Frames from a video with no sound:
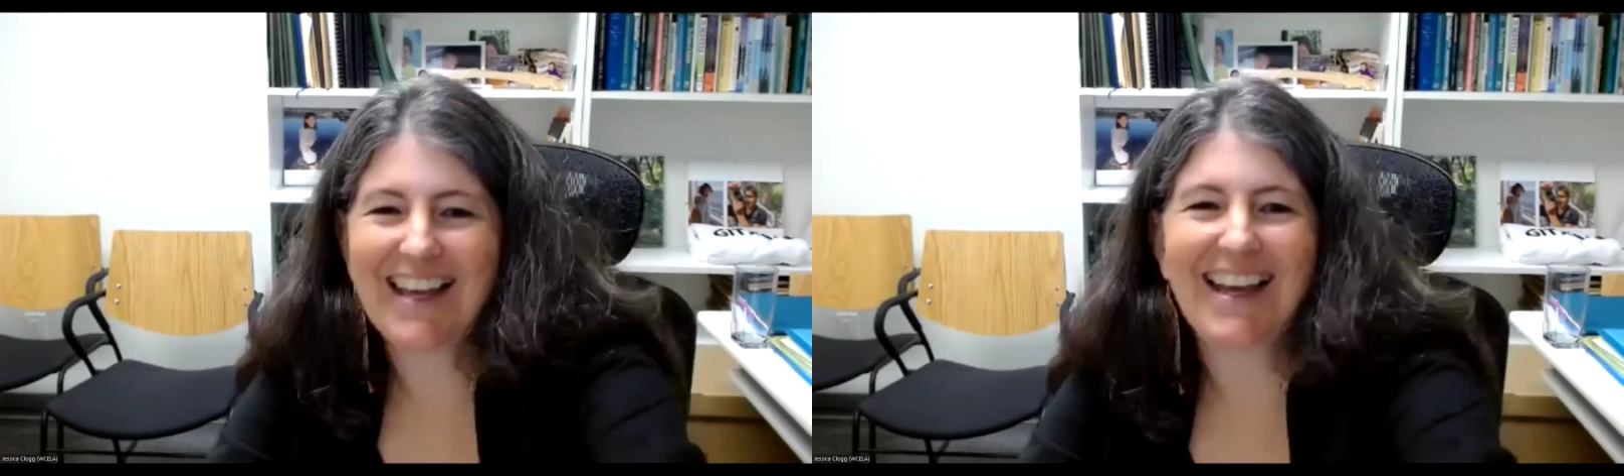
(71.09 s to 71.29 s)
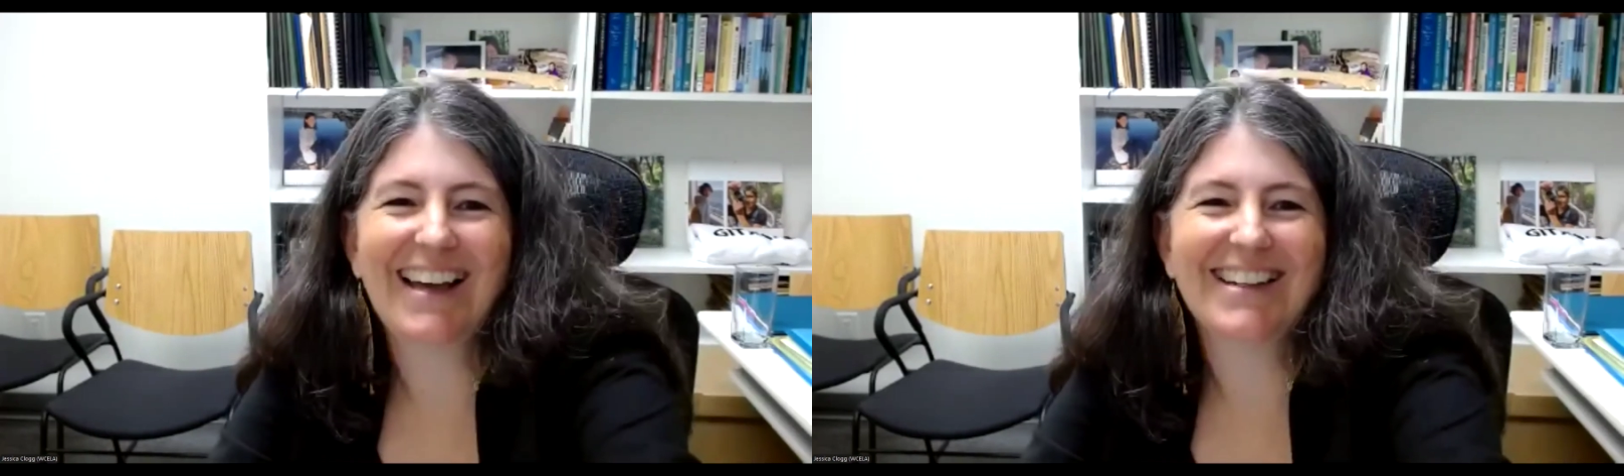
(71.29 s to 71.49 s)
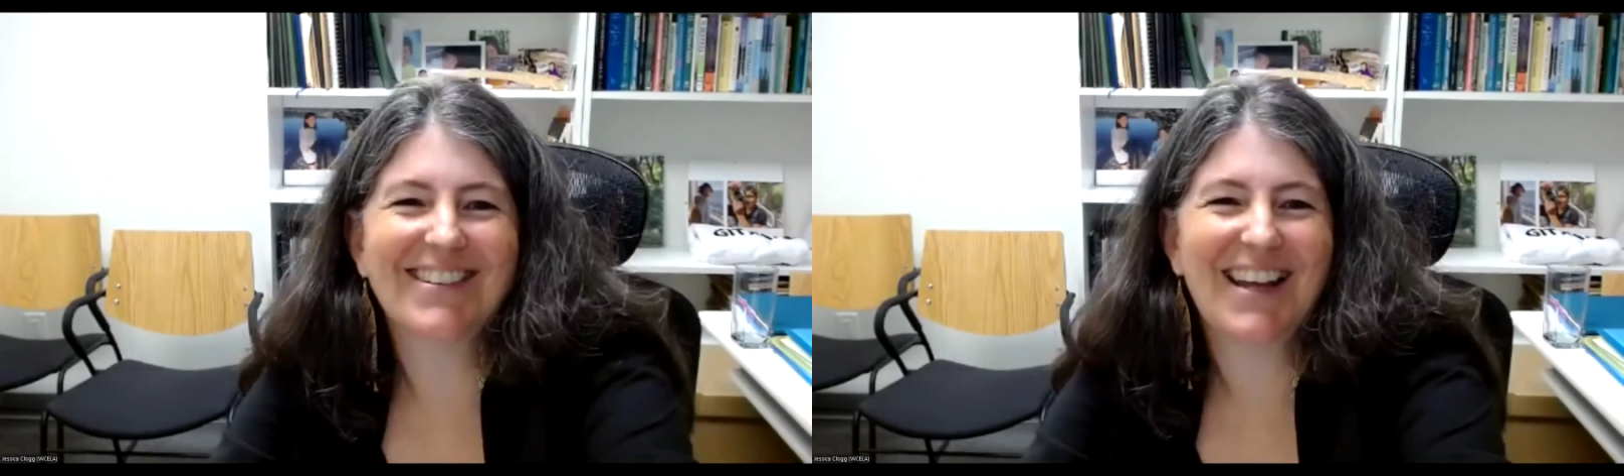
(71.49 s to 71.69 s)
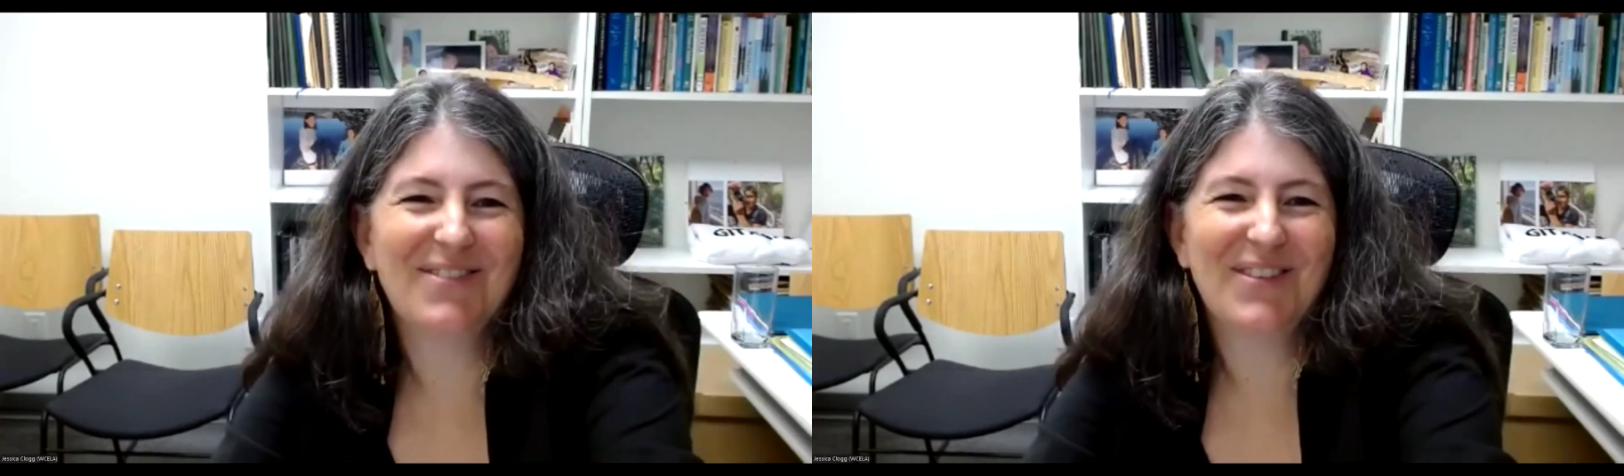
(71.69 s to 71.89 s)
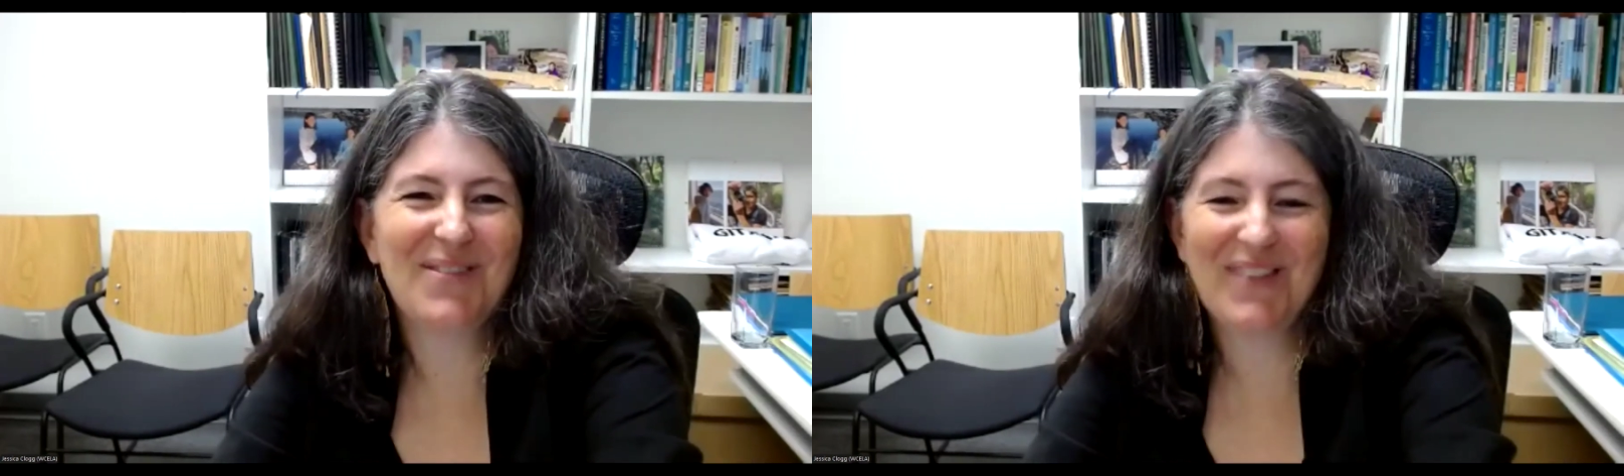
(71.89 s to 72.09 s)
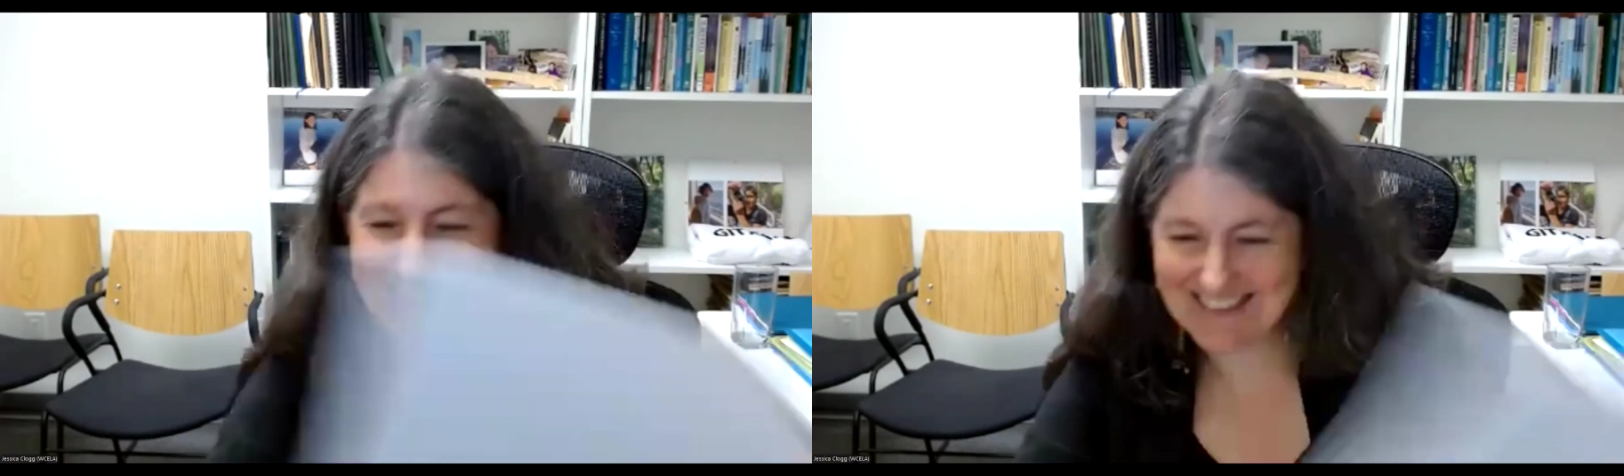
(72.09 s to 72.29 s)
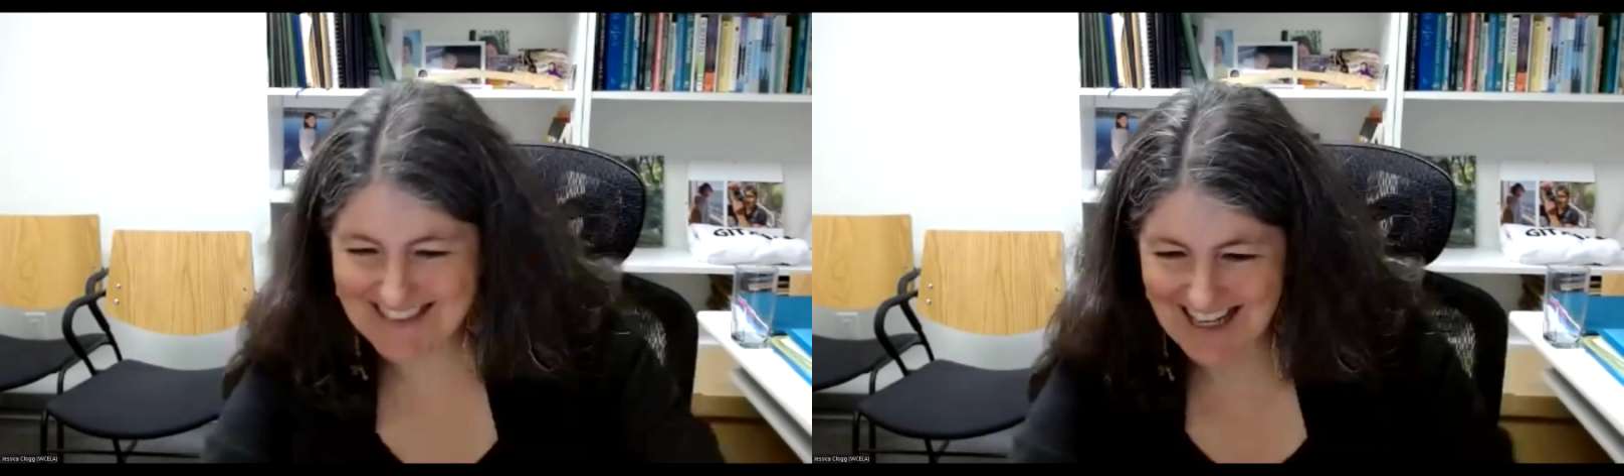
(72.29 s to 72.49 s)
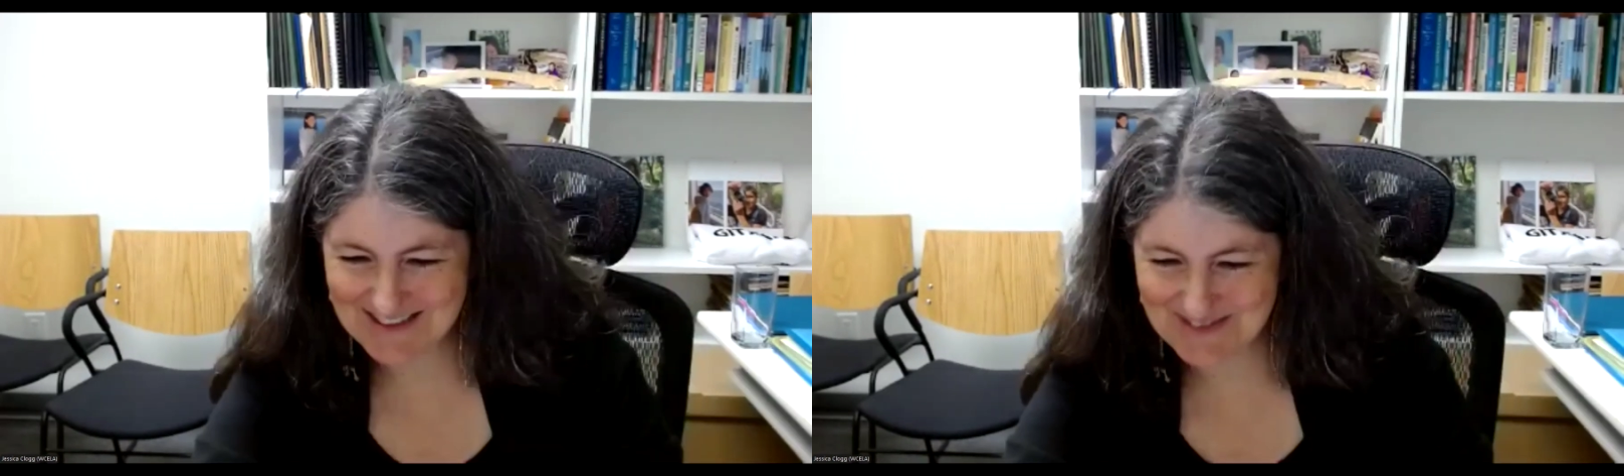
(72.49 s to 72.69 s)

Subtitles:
I don't have very many slides,